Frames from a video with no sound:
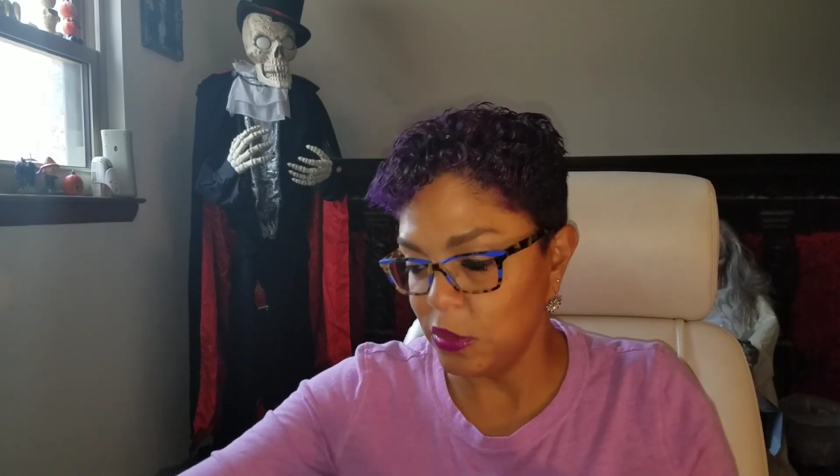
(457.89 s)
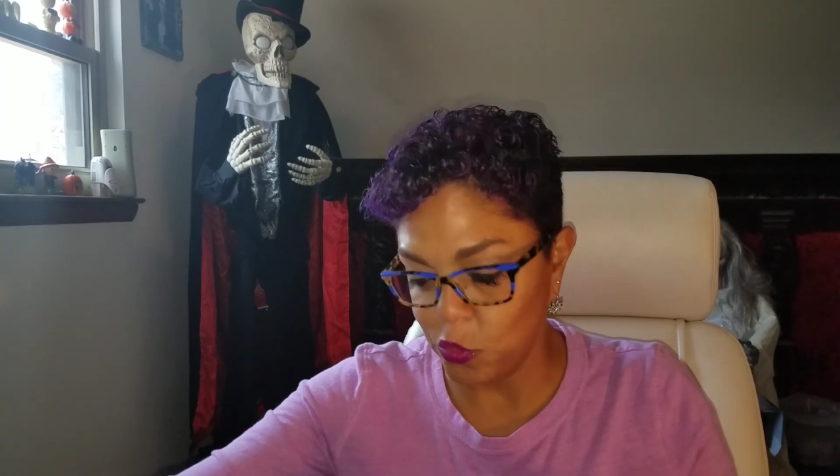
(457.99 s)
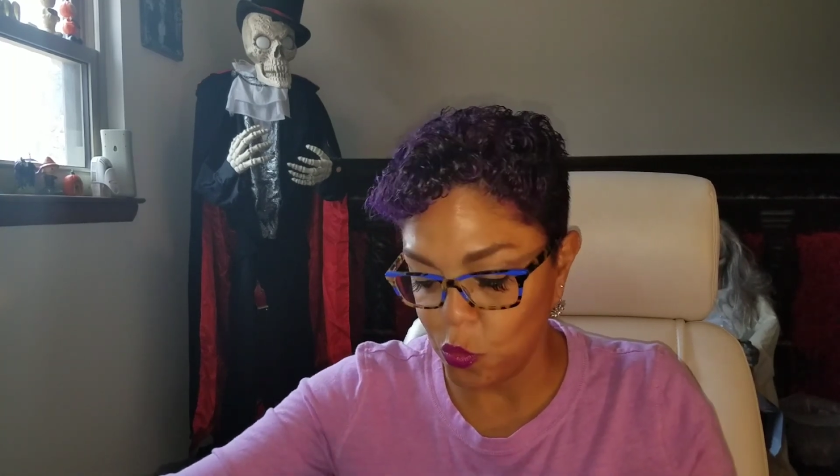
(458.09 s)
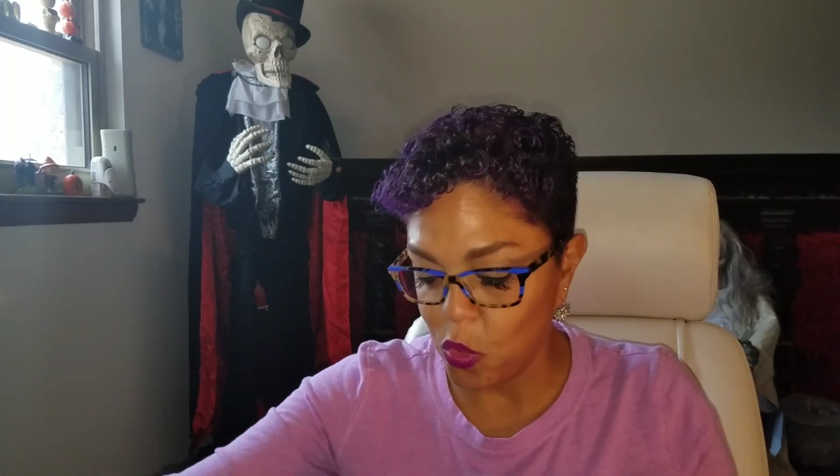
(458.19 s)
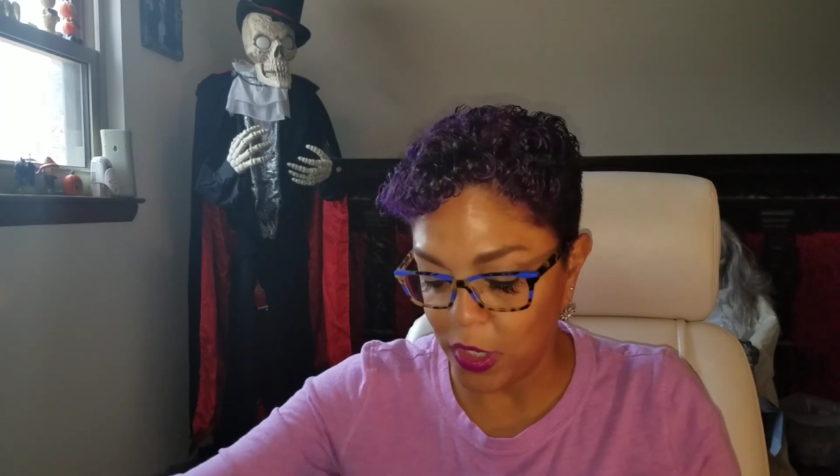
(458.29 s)

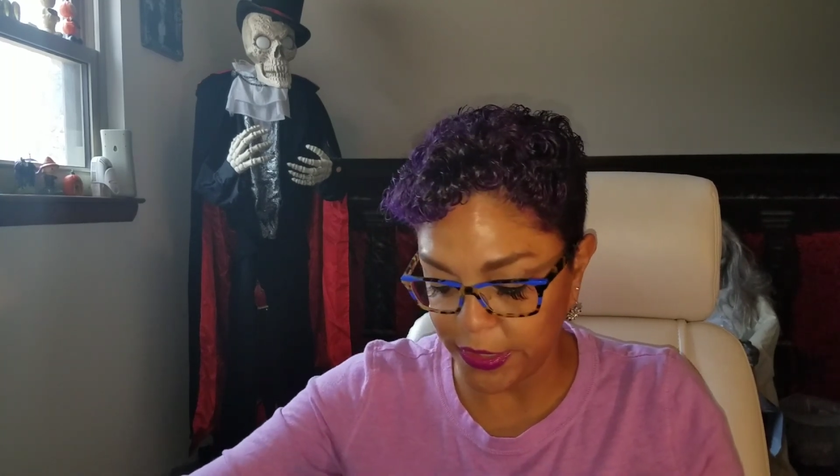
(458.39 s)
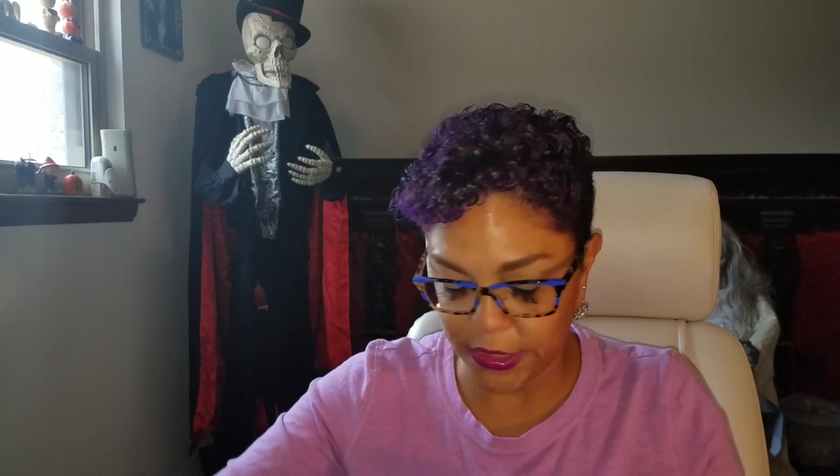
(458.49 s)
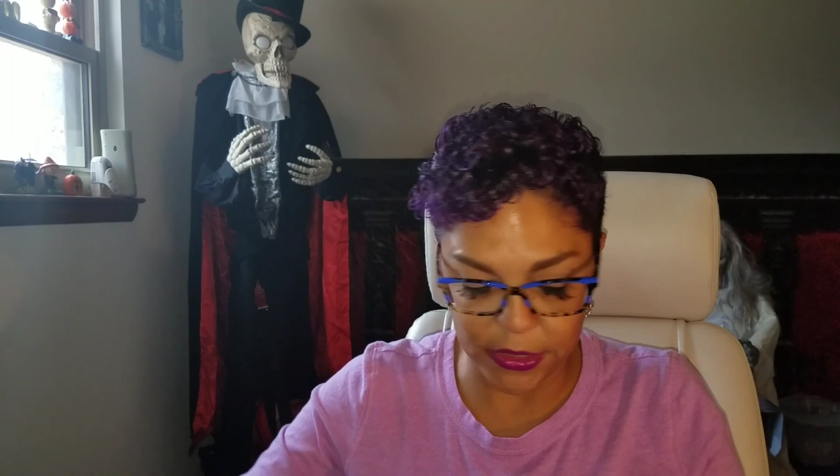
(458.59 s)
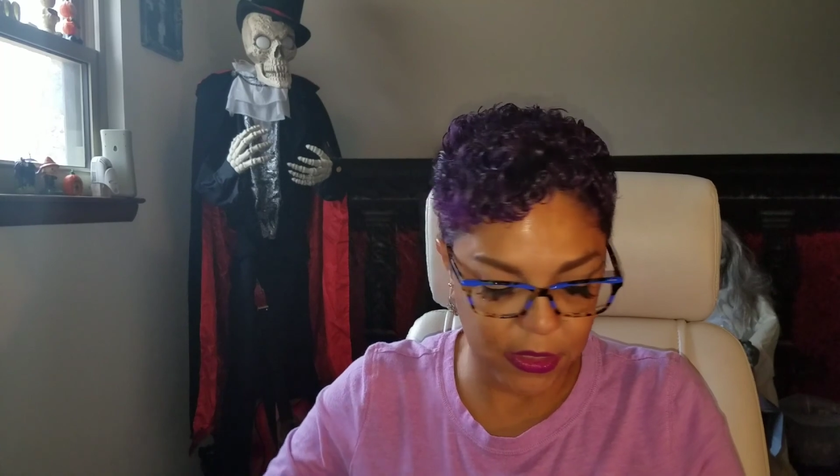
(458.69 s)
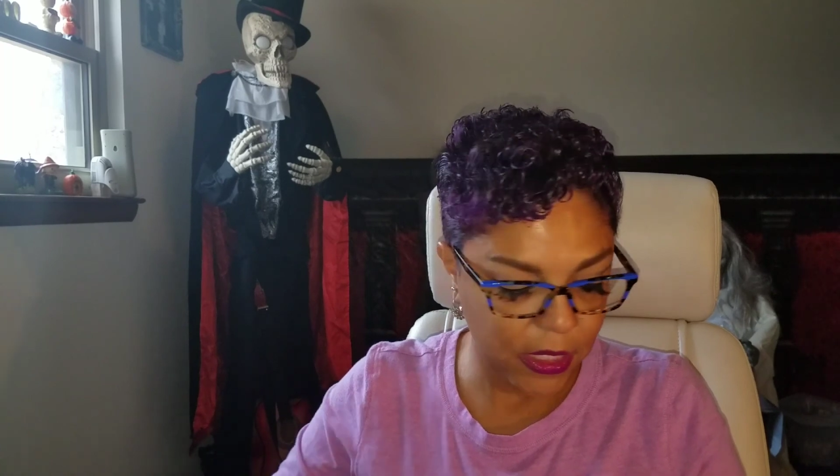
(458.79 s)
you
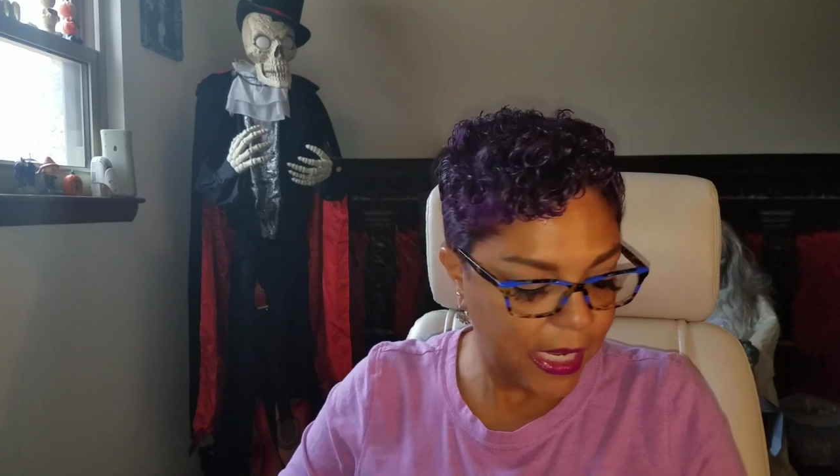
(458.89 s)
want.